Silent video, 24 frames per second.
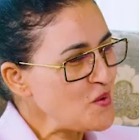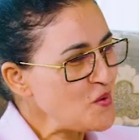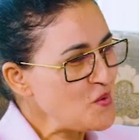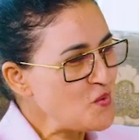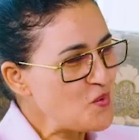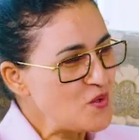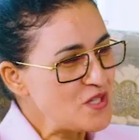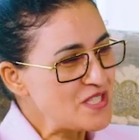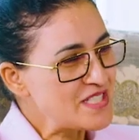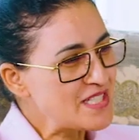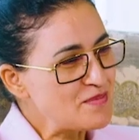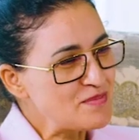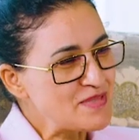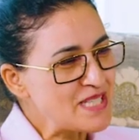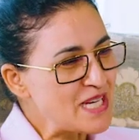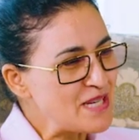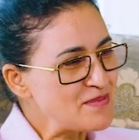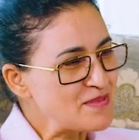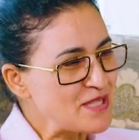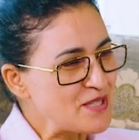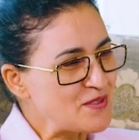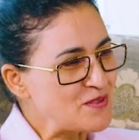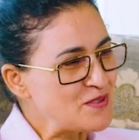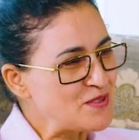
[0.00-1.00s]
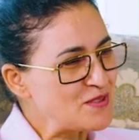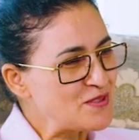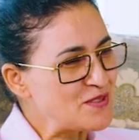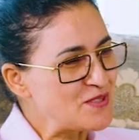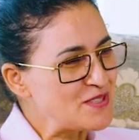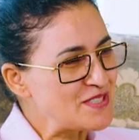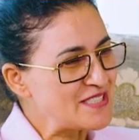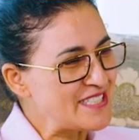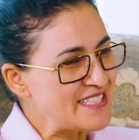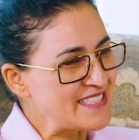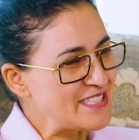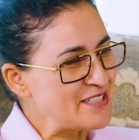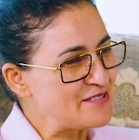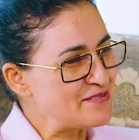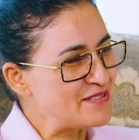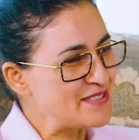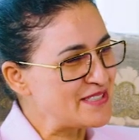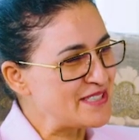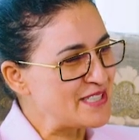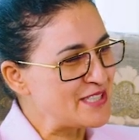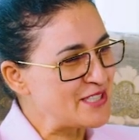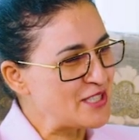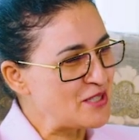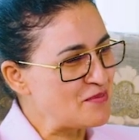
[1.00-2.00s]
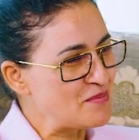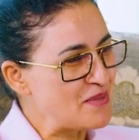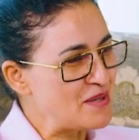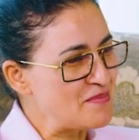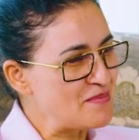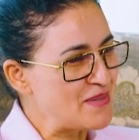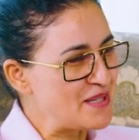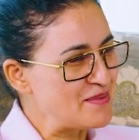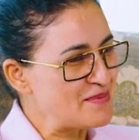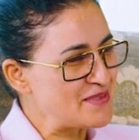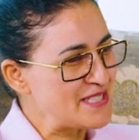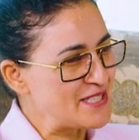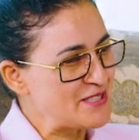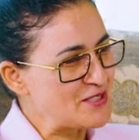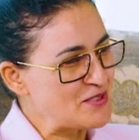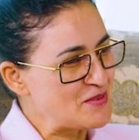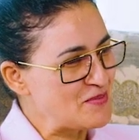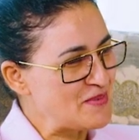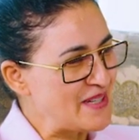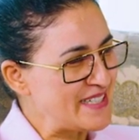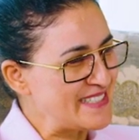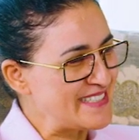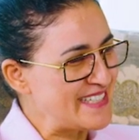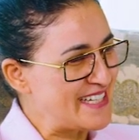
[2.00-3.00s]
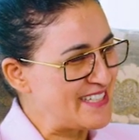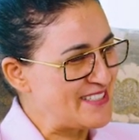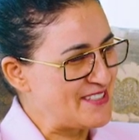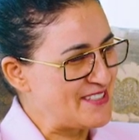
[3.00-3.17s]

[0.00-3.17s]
where sometimes I don't understand everything that my mom said to my dad